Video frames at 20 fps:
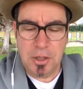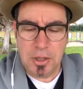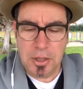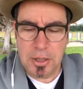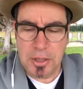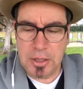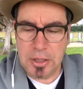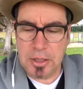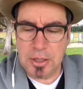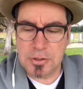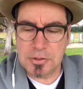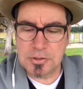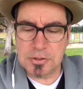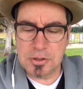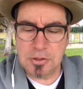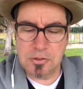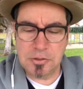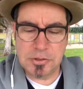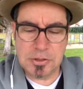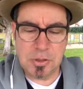And
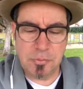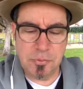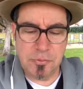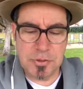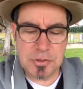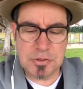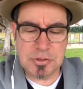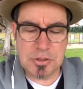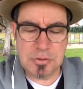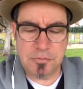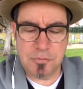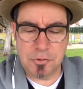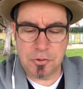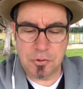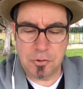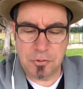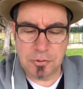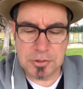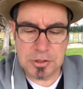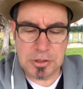so some of these
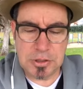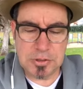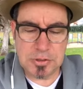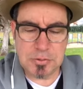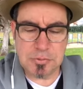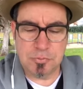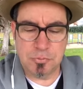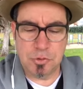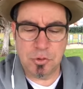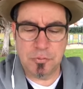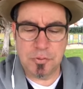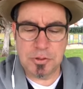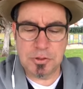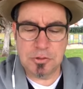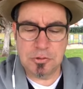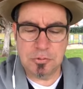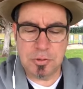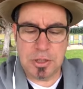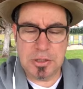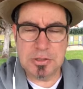difficulties moving
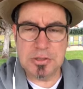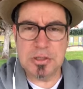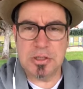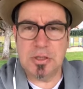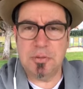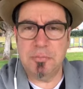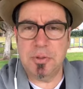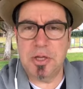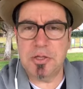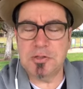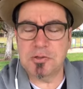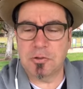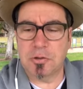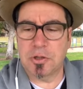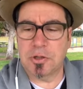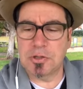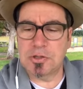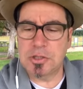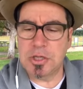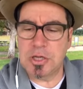to a team-based
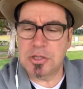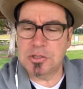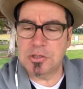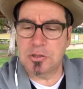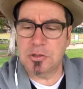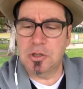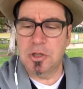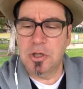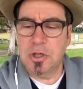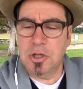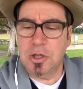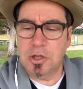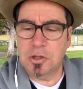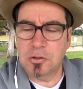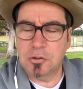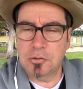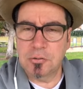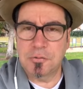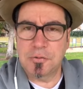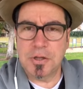organization
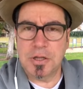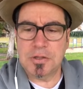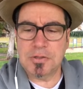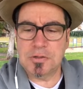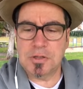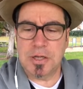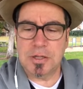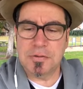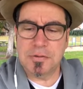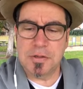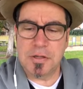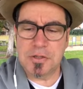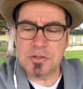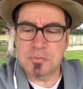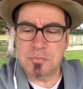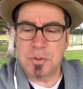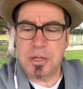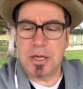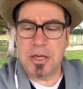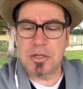include things like this:
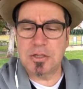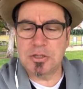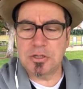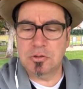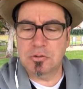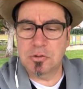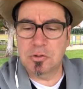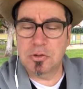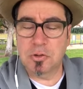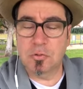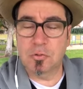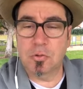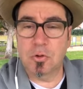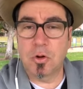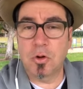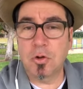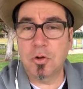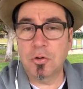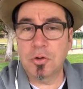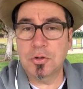managerial
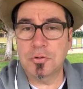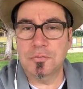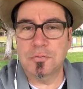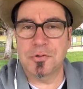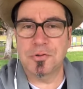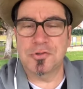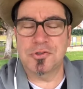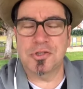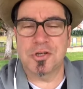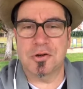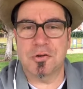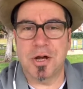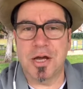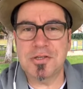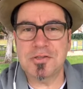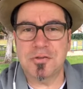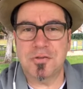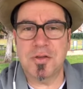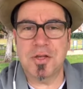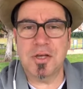role confusion. All right,
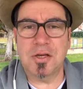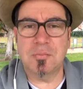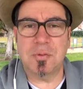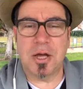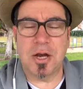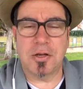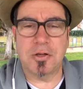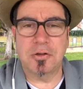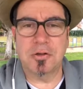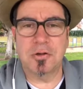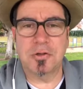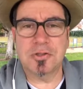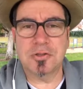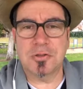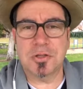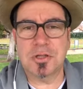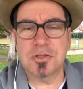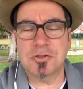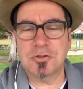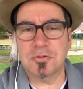so think about it. You're a
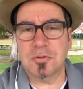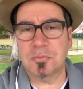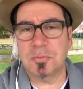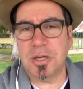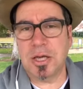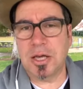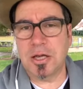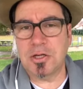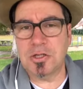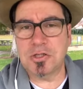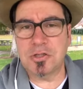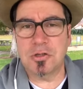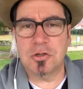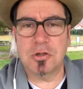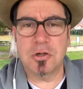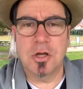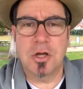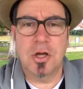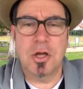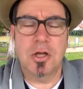traditional
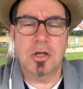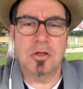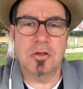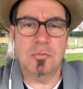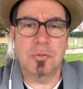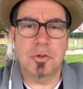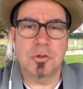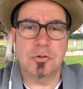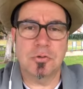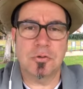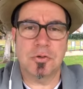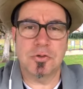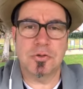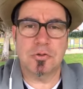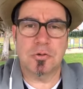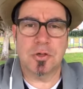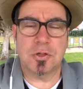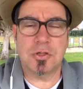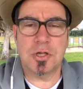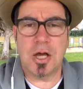manager. You've been doing this
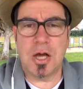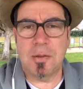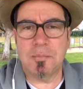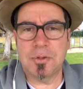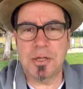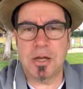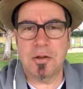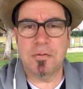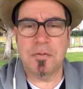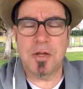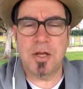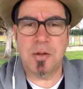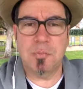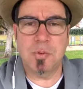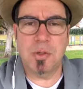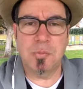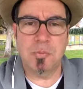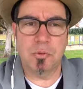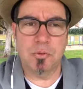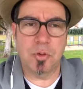sort of top-down thing.
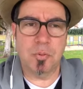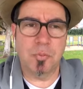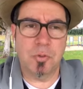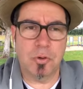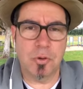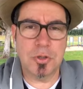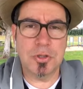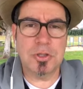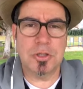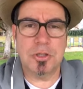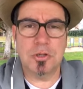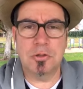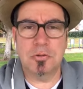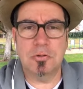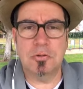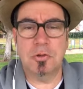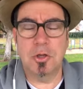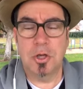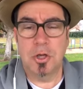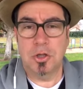People report to
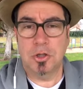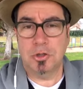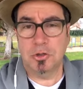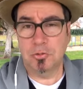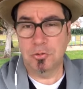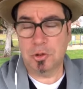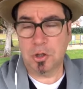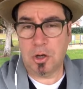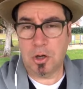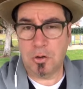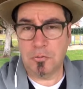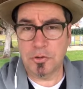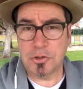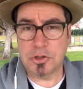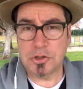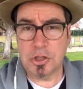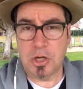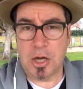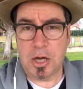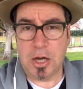you. You call the
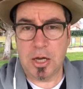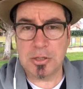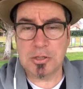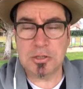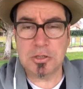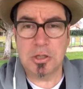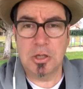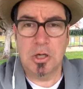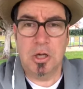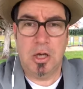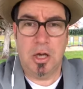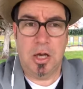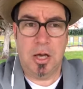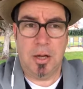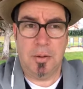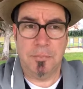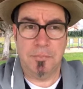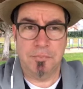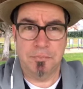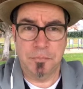shots.
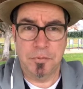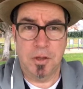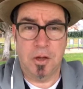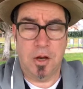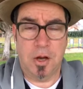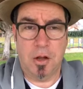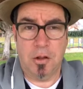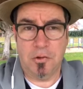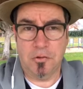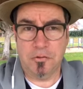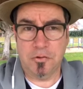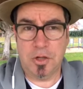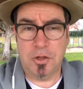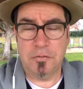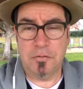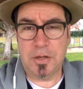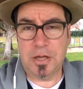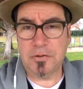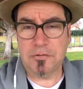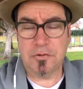All of a
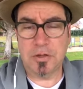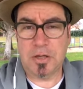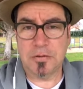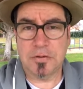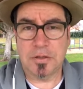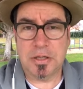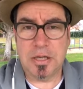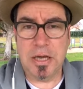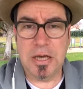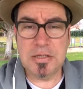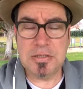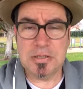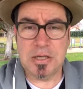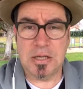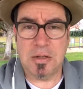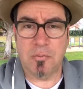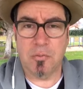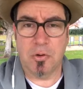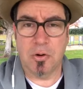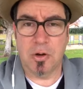sudden, that's not the case
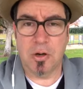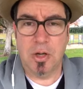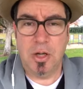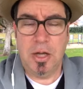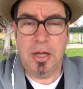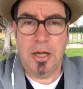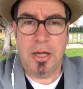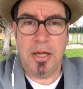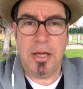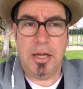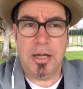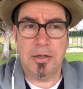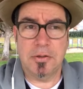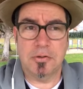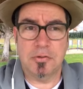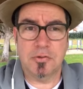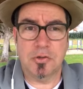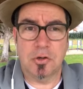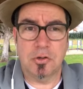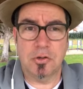anymore.
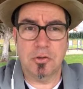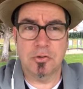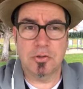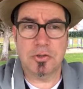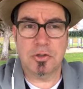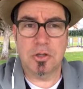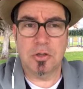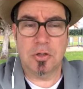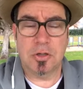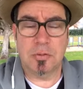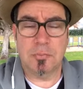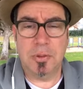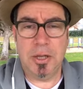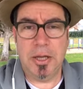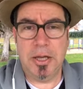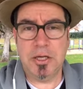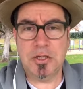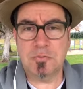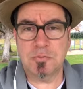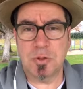And so you're still in a
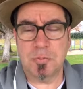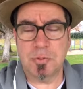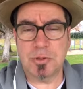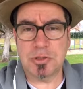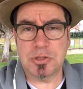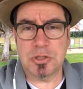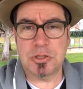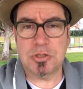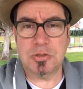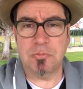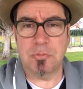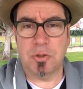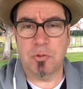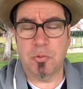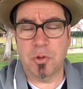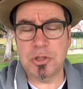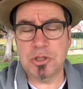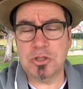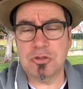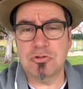management position, but
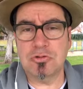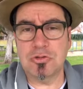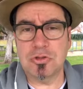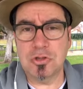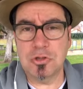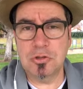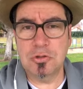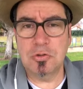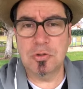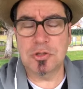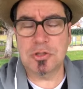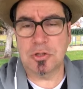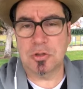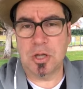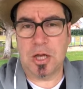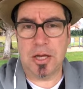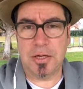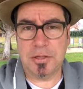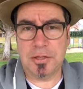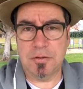what you do is a
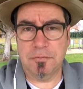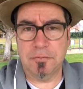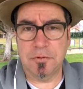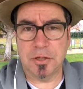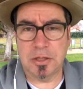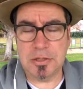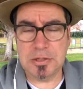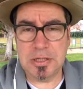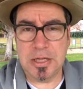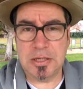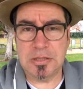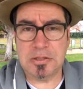lot different.